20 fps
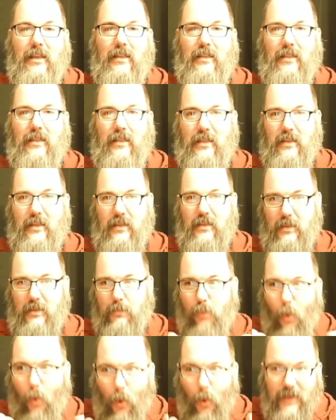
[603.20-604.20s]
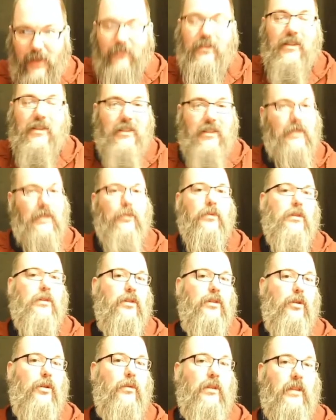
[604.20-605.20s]
The point of the scene was to
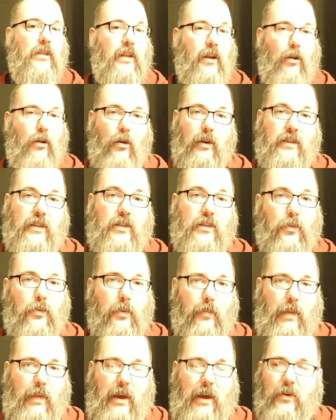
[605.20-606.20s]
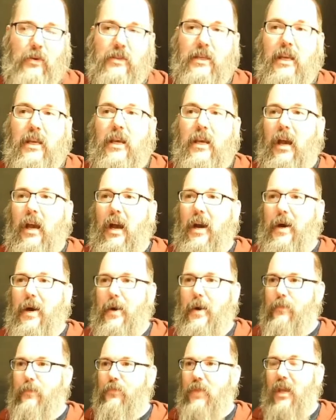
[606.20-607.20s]
show that the hero has superpowers.
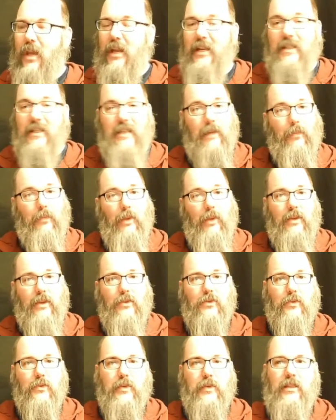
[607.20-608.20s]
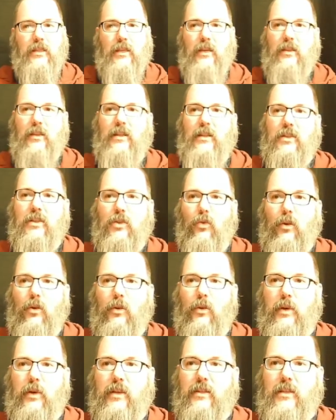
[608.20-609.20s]
An example I used recently on the
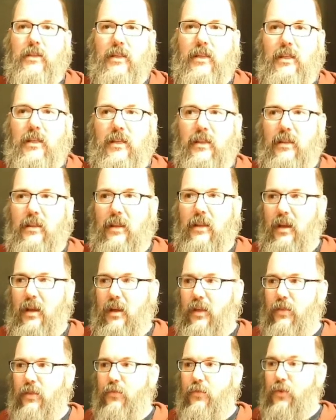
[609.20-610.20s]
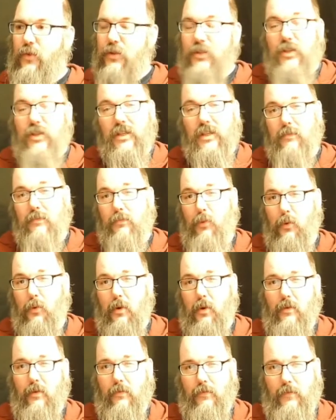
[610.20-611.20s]
Discord was in the first Jason
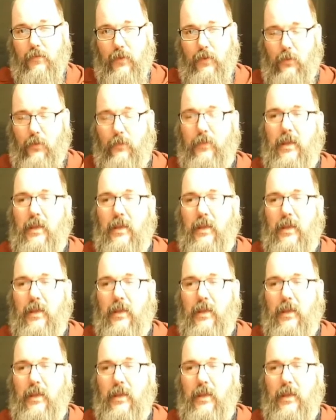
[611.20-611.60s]
Bourne film.